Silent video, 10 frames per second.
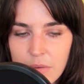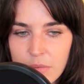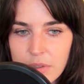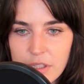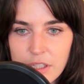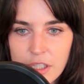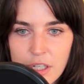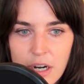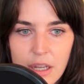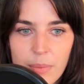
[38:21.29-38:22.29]
was a
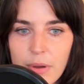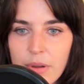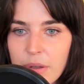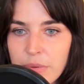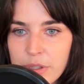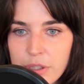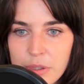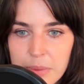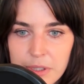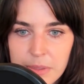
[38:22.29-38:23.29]
startup. It was
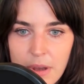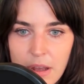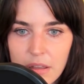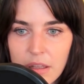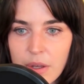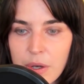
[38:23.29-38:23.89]
super small.